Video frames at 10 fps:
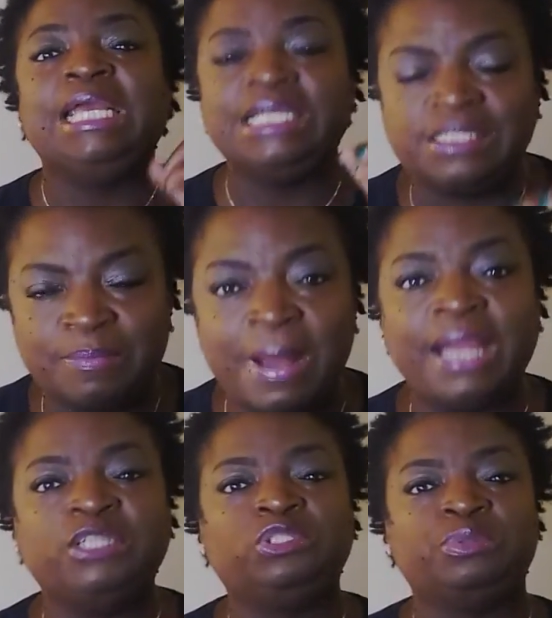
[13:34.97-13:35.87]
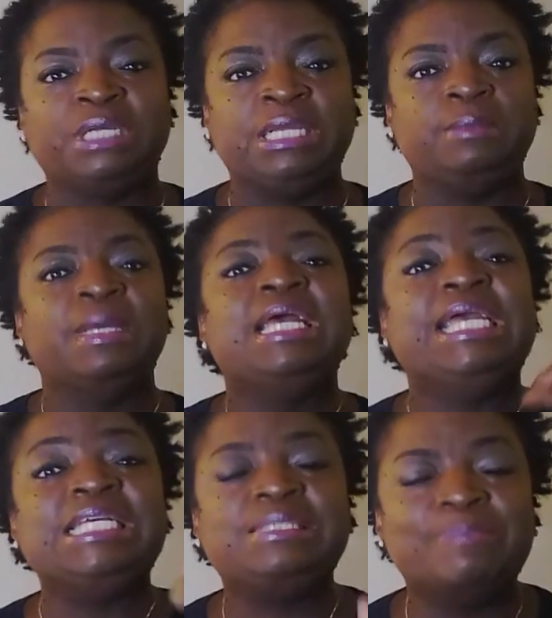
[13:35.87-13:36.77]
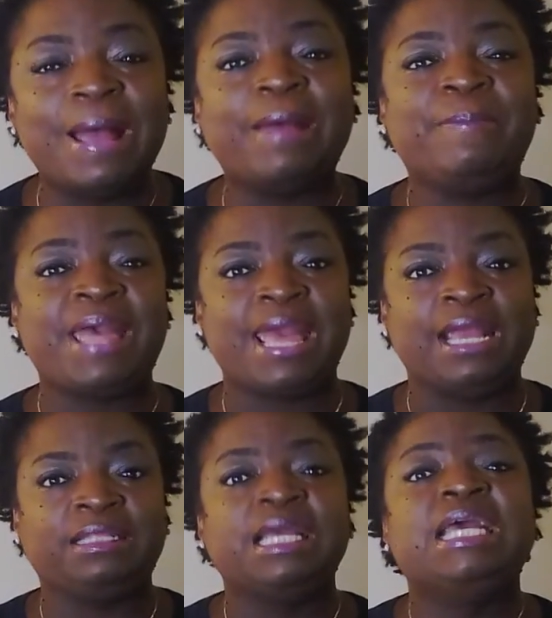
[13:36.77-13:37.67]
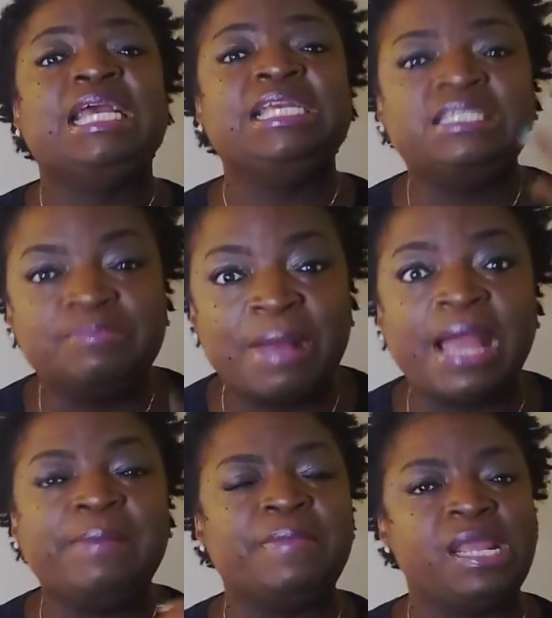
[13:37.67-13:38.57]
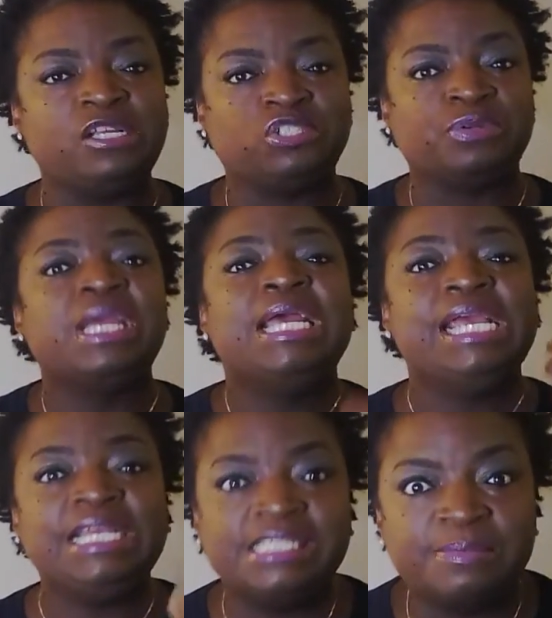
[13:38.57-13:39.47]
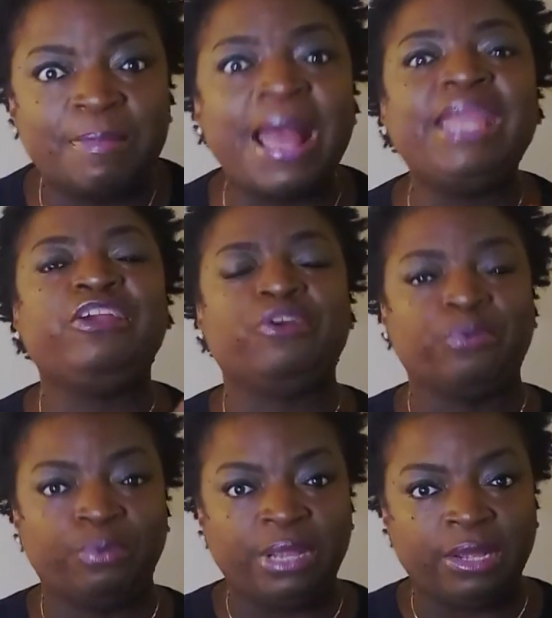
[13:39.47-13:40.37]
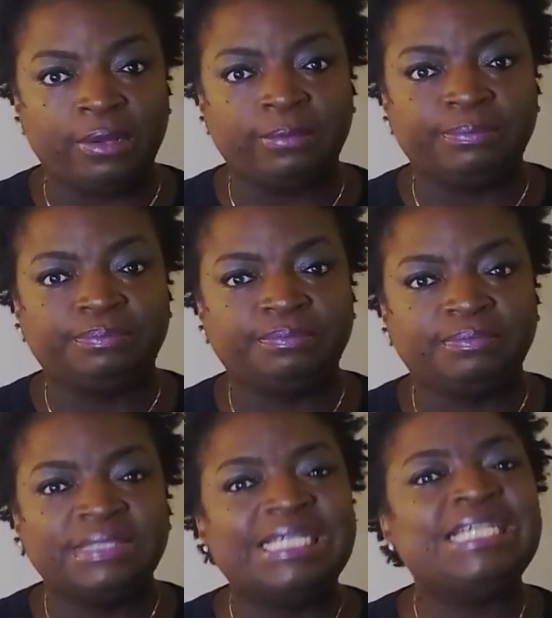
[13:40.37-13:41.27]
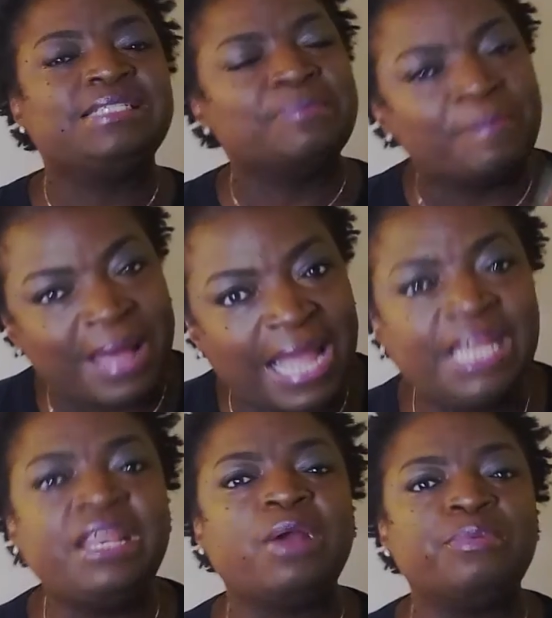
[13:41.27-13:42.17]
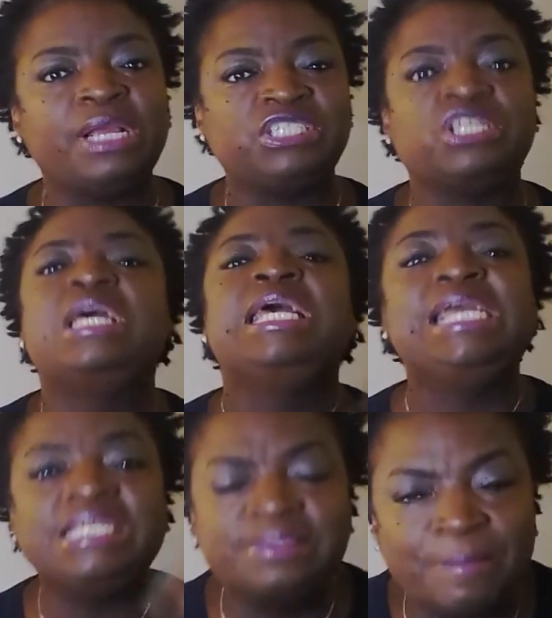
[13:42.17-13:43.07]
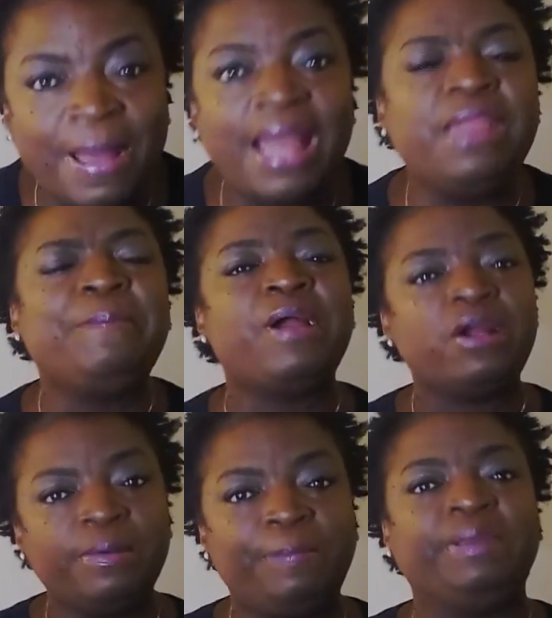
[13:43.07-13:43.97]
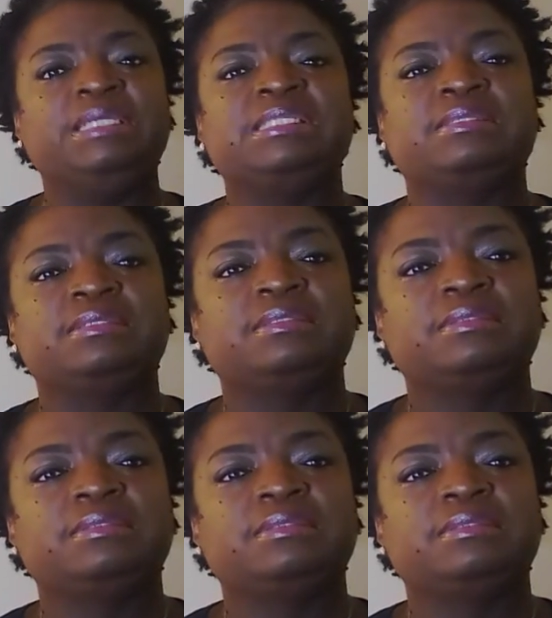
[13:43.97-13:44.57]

is my dream, is my path, is my ministry, is my career, is my direction, is my purpose.